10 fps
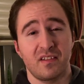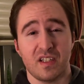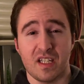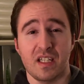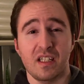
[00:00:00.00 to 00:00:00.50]

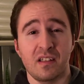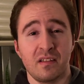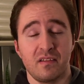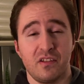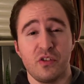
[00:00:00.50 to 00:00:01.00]
And
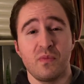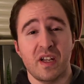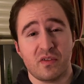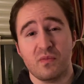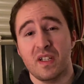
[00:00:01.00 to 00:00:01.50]
did you
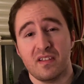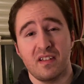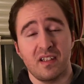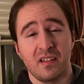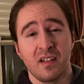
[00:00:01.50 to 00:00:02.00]
masturbate
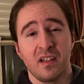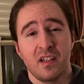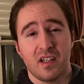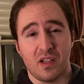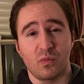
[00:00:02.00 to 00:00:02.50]
today?
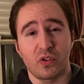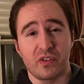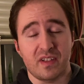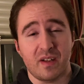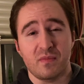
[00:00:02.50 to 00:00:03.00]
And were you
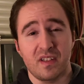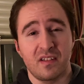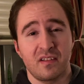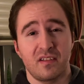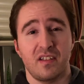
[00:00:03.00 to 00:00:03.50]
tempted?
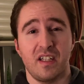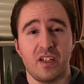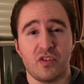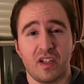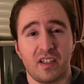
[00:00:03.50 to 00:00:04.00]
And you
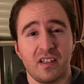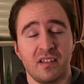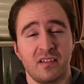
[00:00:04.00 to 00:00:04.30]
check in.